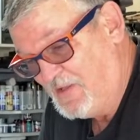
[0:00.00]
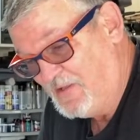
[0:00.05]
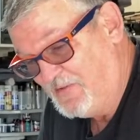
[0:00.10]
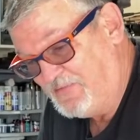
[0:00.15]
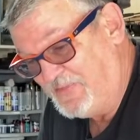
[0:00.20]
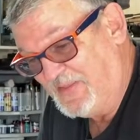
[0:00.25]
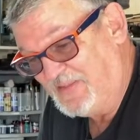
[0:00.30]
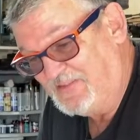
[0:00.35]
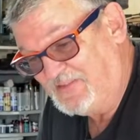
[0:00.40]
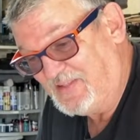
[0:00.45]

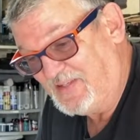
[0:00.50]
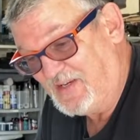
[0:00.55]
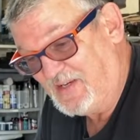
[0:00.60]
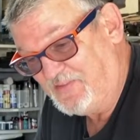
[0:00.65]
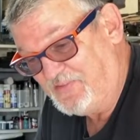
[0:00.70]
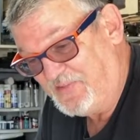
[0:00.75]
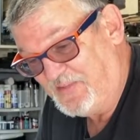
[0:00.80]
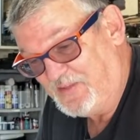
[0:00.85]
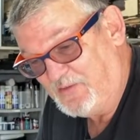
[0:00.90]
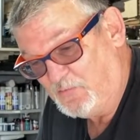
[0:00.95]
things that I
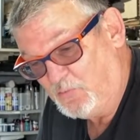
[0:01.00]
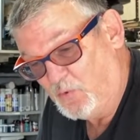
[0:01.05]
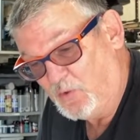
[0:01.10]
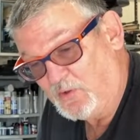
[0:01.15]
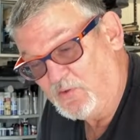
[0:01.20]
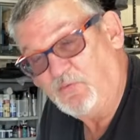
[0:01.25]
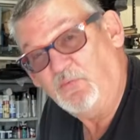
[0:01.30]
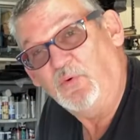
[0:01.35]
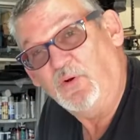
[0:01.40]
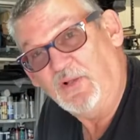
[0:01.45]
think work
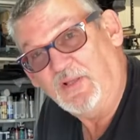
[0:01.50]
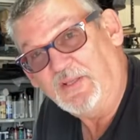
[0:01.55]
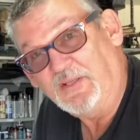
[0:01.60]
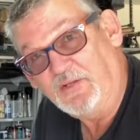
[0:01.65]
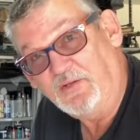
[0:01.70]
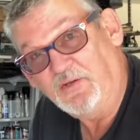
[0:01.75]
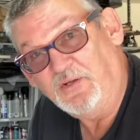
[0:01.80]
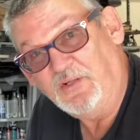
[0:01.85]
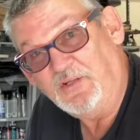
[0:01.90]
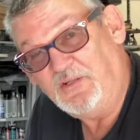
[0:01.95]
really
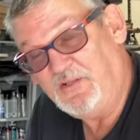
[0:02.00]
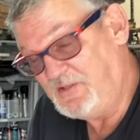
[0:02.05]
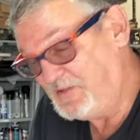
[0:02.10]
good.